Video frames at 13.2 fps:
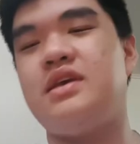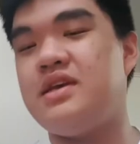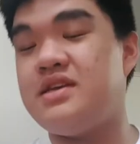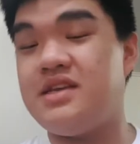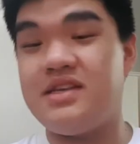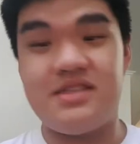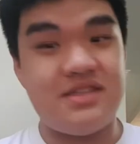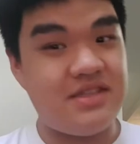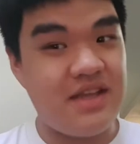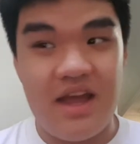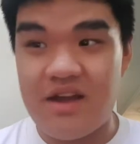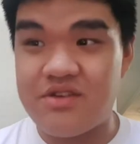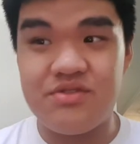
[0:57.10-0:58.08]
is
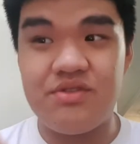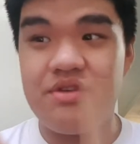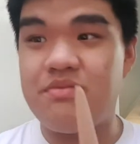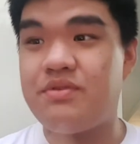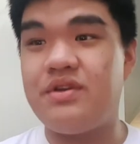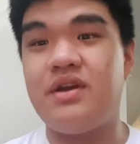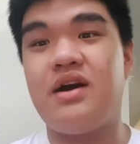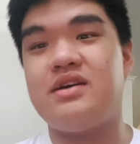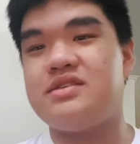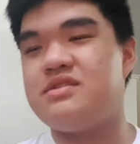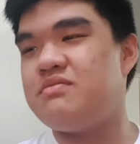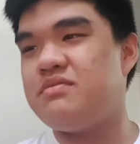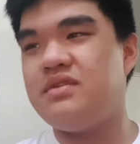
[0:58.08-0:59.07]
actually pretty
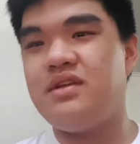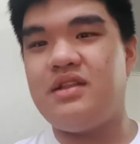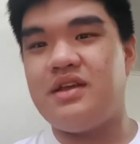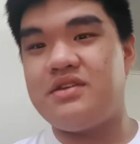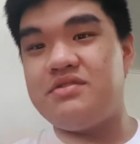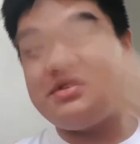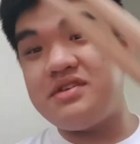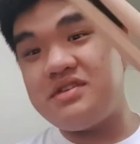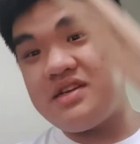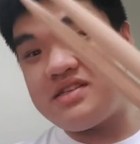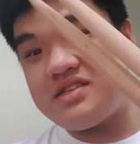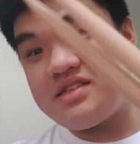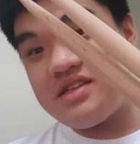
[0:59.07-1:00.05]
awesome. Like, using
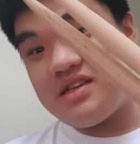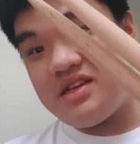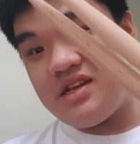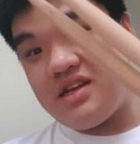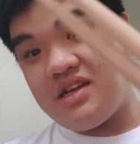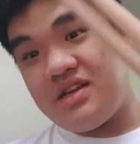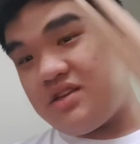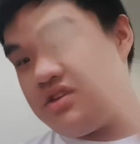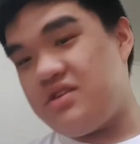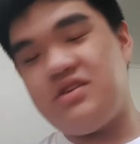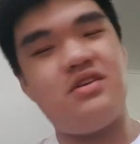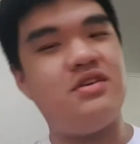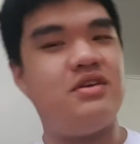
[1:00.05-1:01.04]
this,
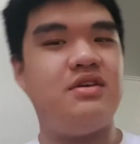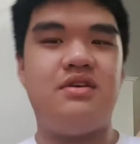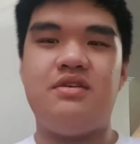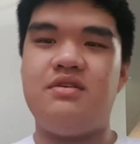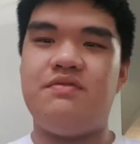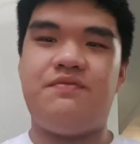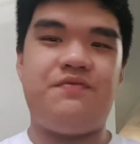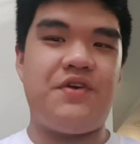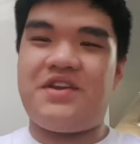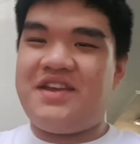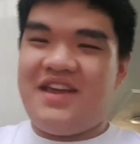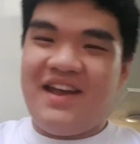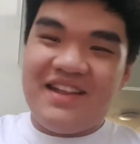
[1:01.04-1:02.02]

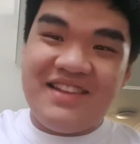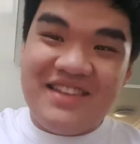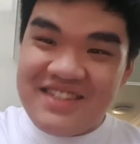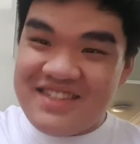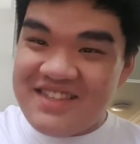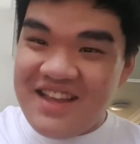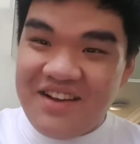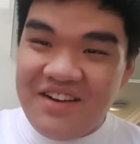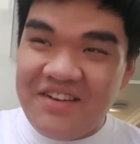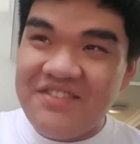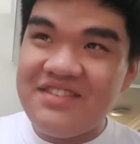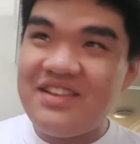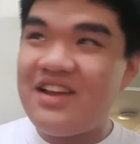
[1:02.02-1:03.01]
forget the stick
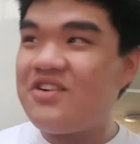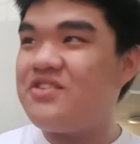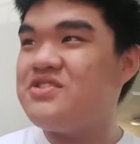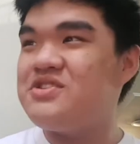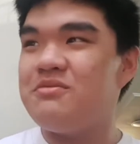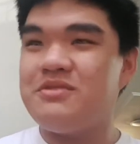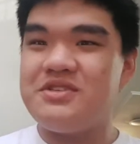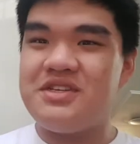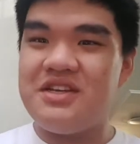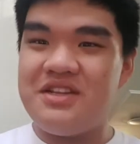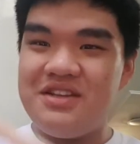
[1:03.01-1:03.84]
of the original machine.